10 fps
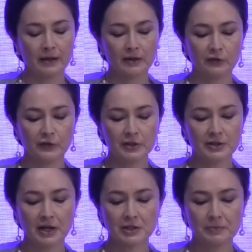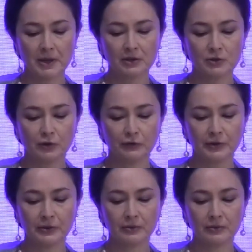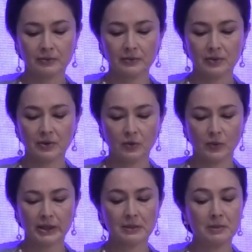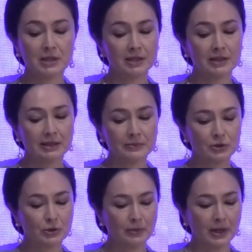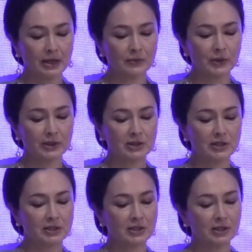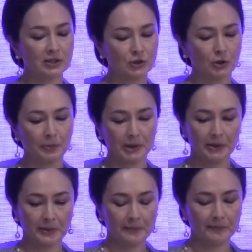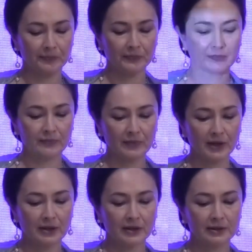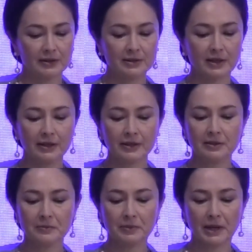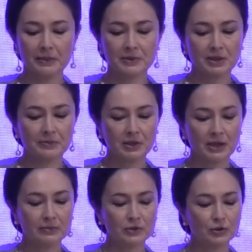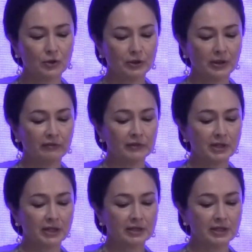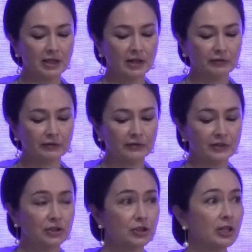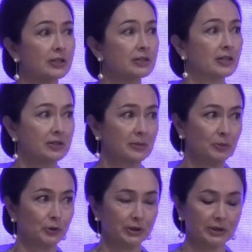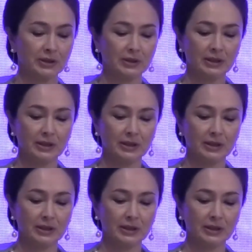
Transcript: The first aspect is often what immediately comes to mind when discussing this topic. The second, perhaps sometimes not emphasized enough, is just as important.